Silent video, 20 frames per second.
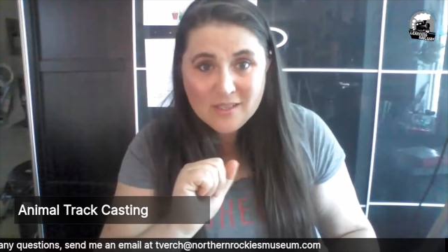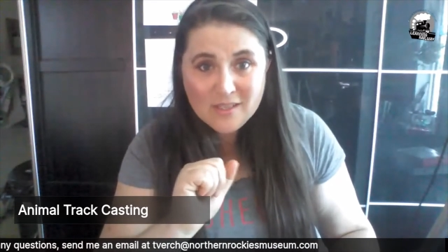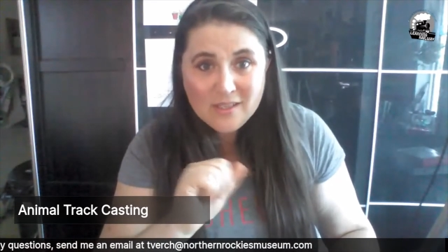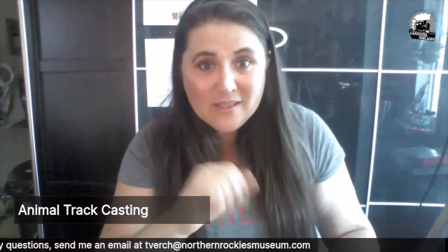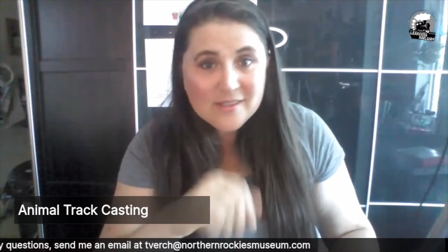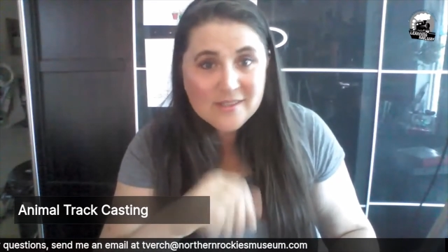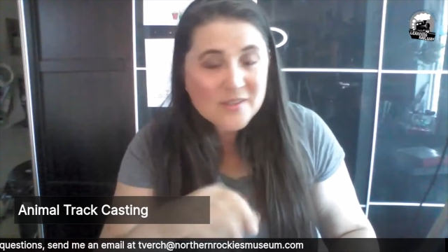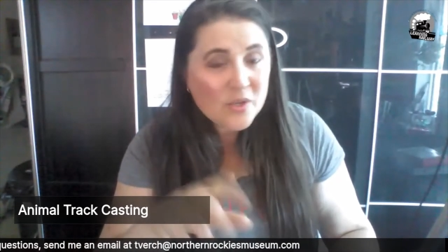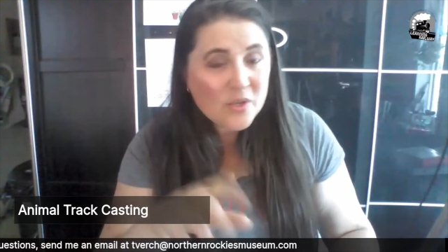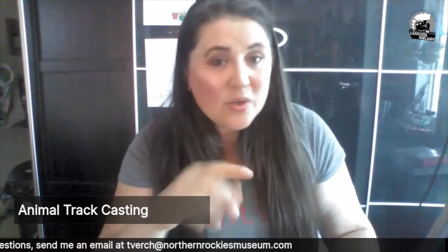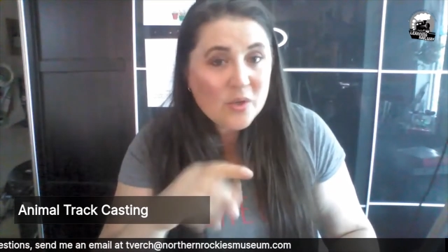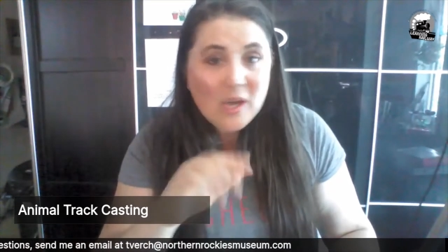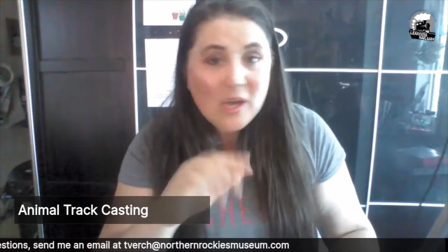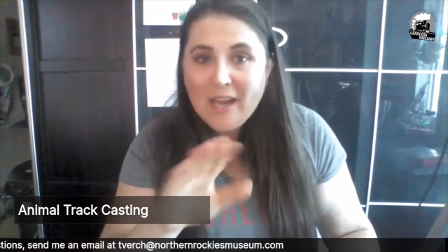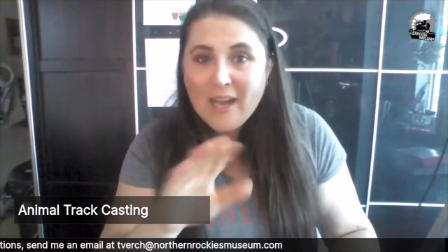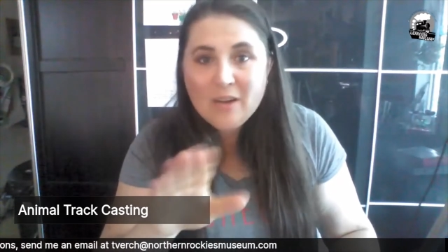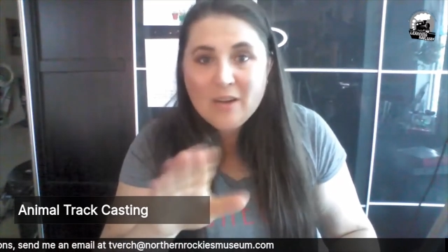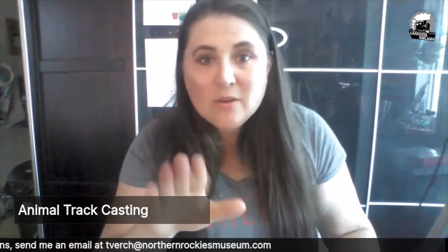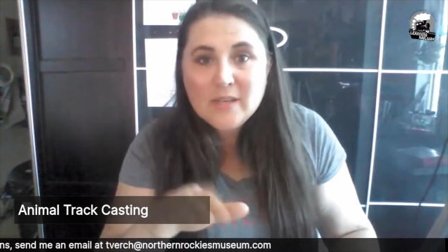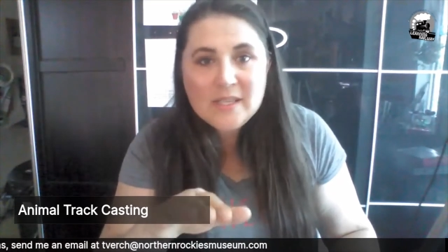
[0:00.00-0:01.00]
so you i
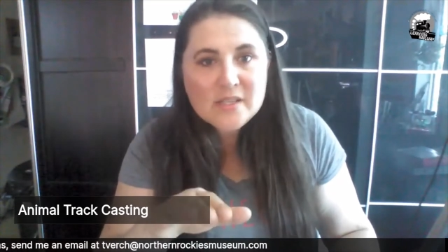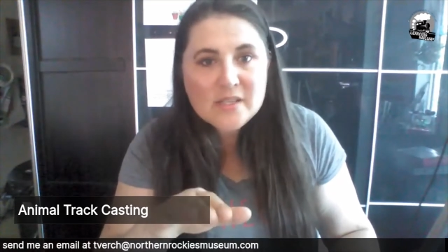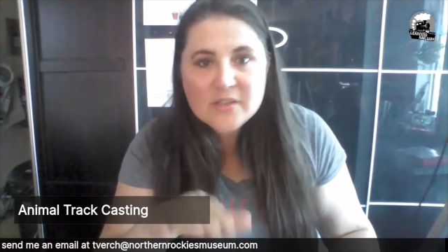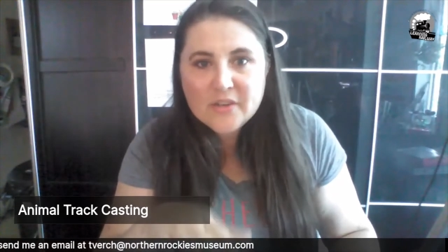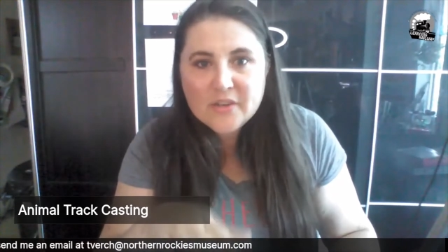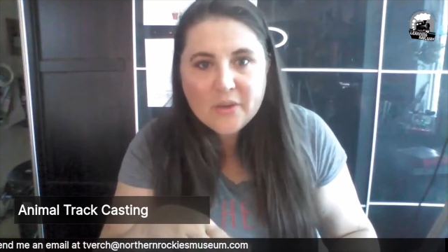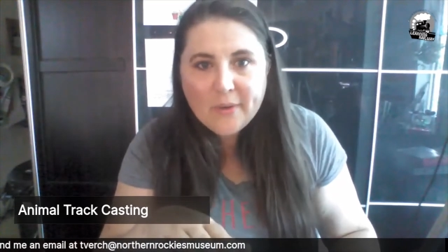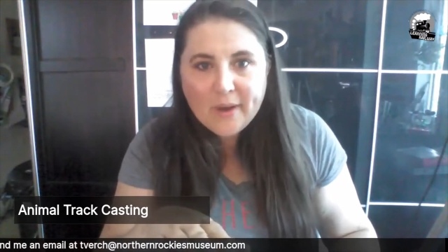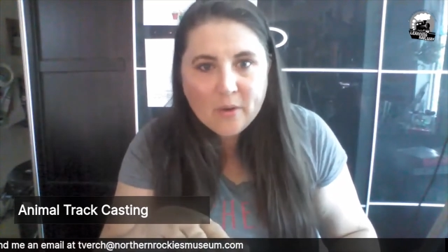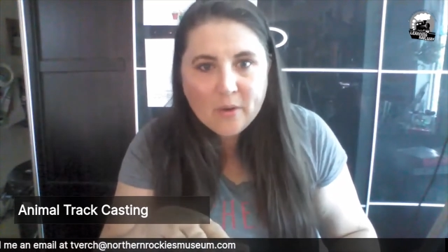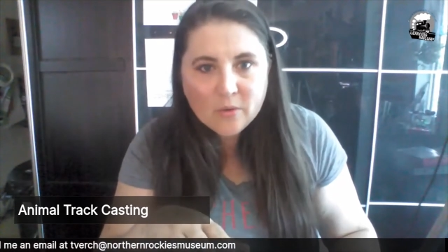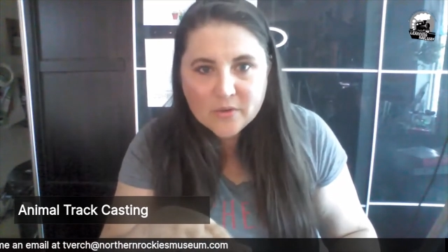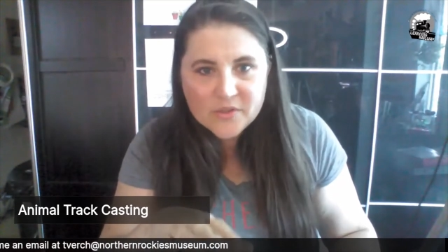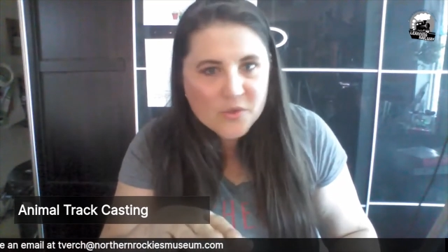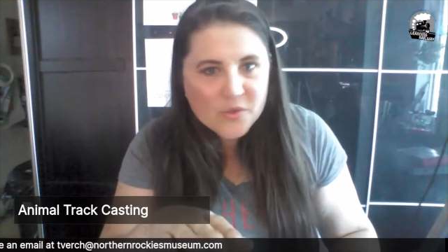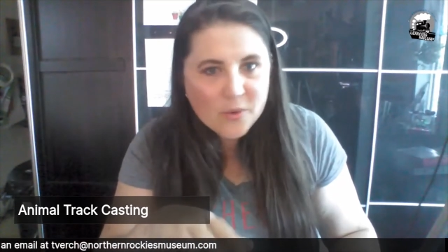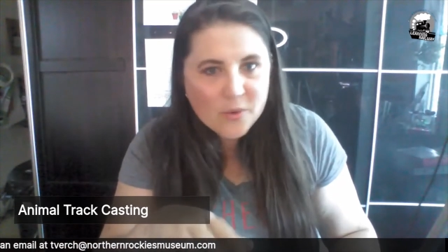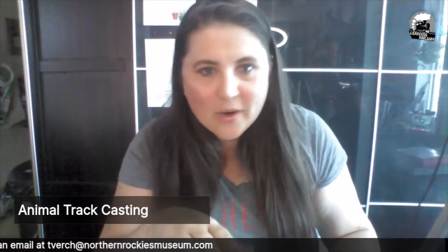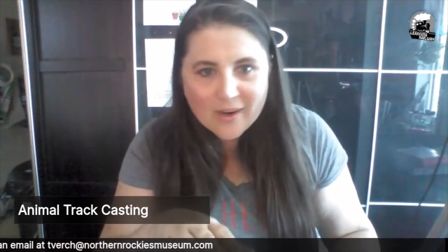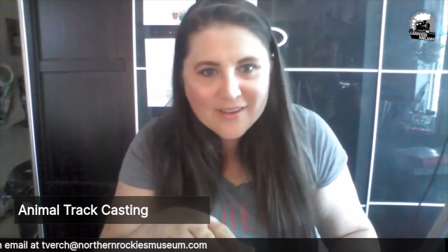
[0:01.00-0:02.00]
don't need to know how old you
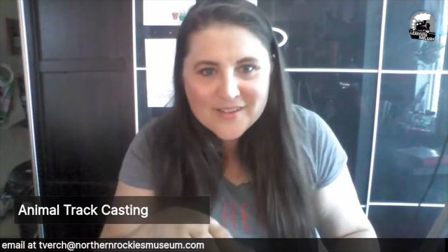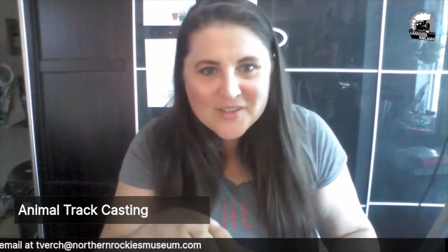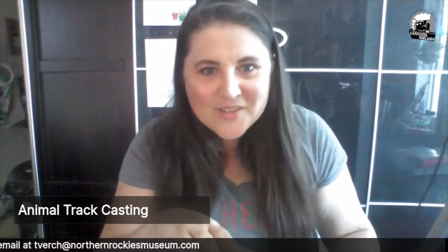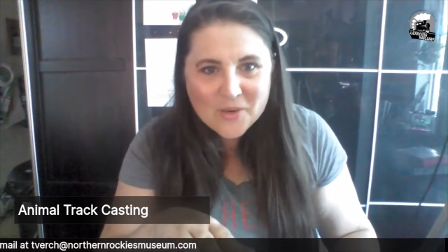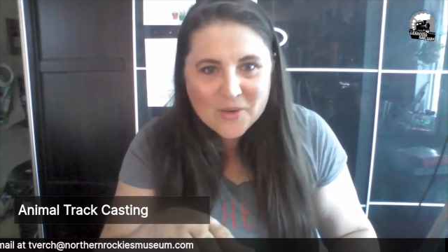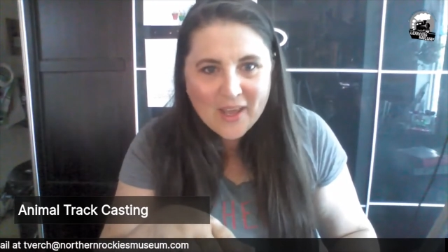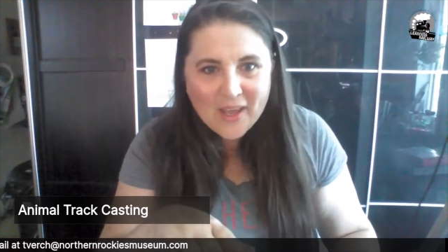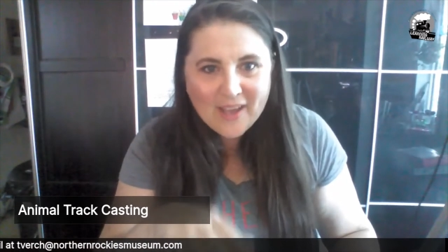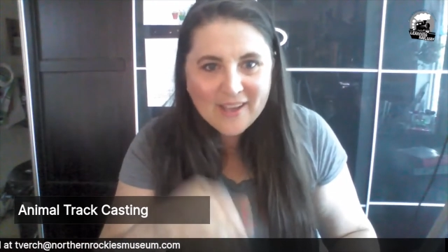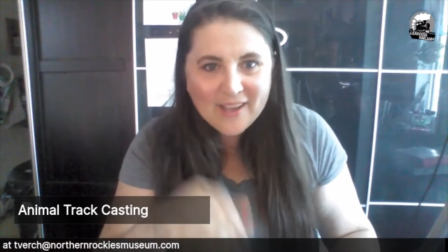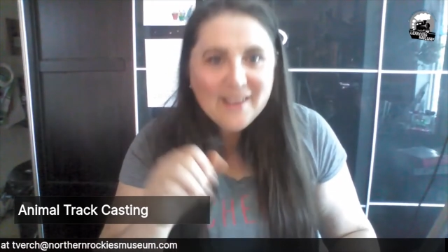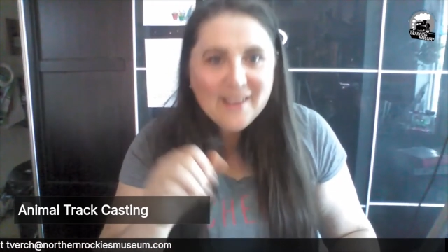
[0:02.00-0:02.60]
are it's okay